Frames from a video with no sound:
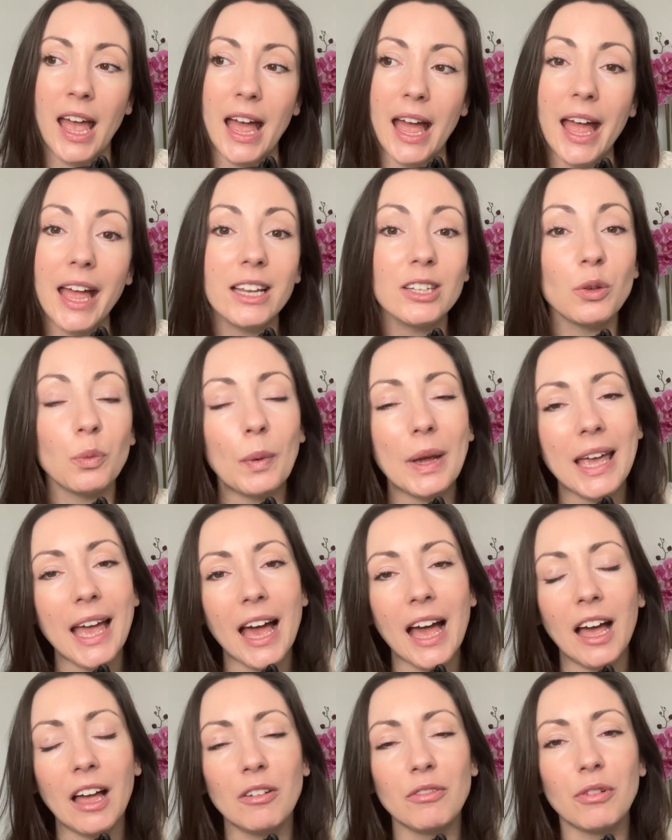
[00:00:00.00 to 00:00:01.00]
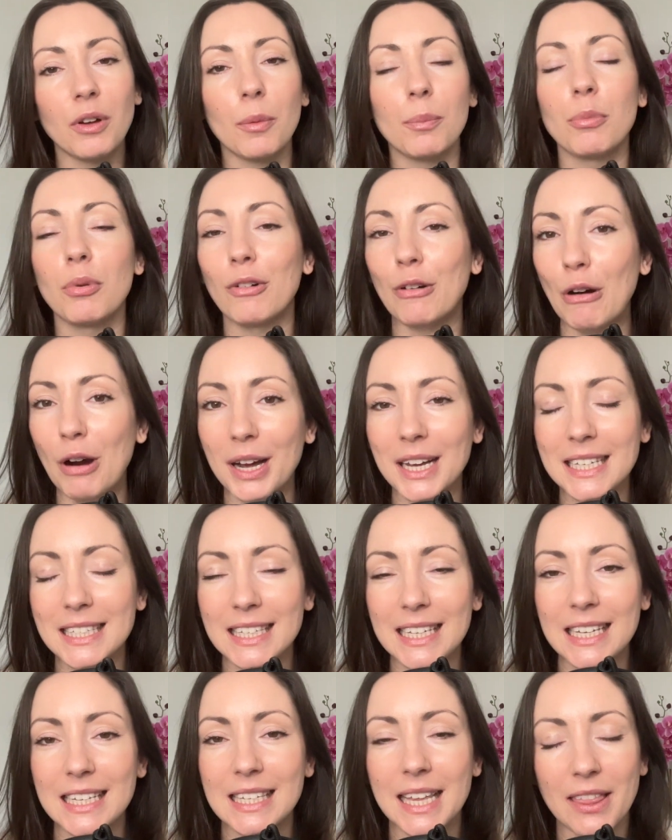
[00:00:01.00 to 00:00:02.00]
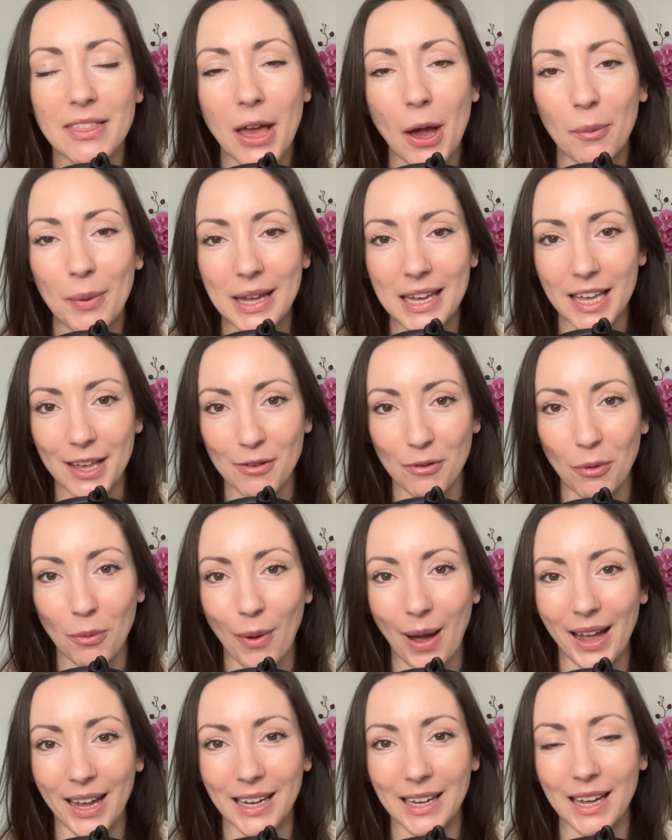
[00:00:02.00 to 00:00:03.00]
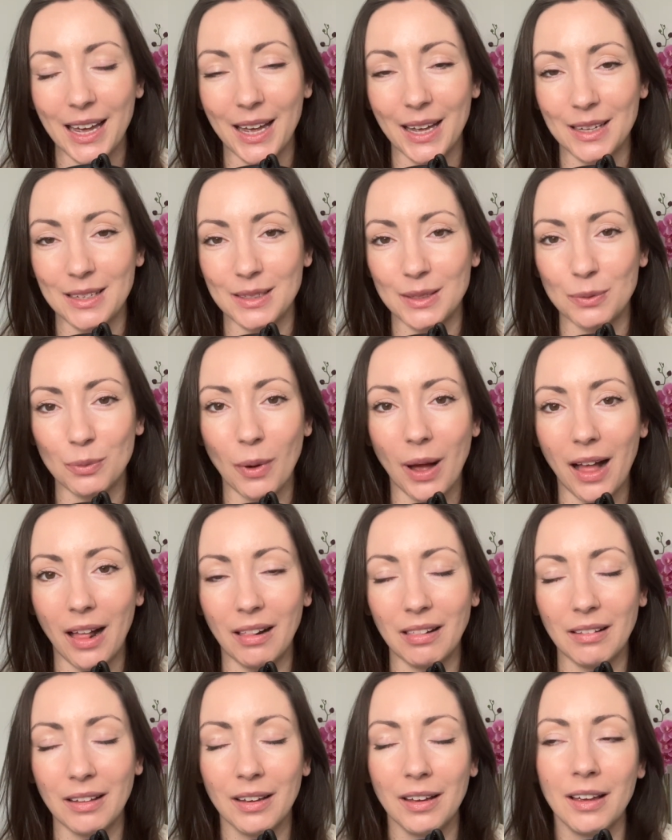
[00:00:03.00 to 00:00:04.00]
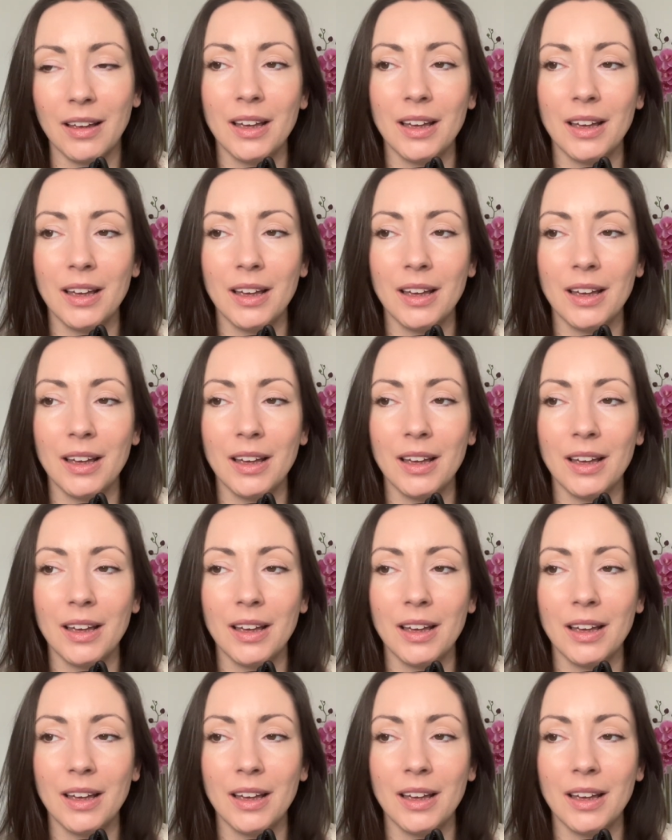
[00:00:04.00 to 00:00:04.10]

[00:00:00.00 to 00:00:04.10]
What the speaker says: And we have prizes that we give away as well.